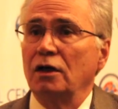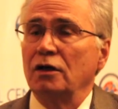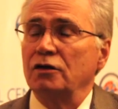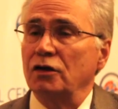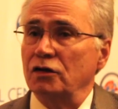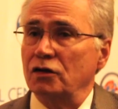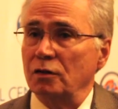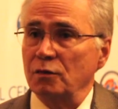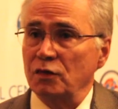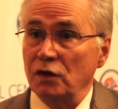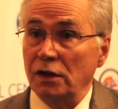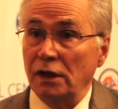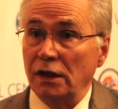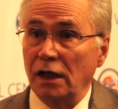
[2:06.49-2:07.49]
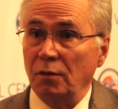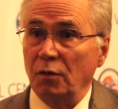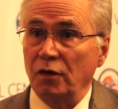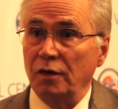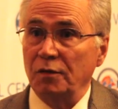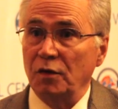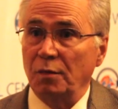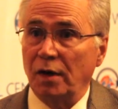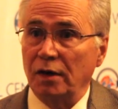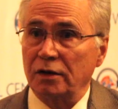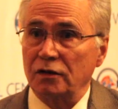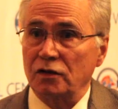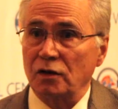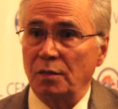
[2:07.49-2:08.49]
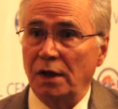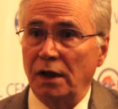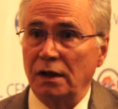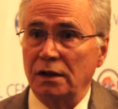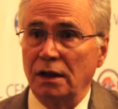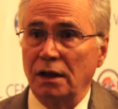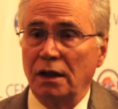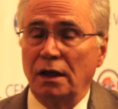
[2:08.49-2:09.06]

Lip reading: systems that enable them to participate,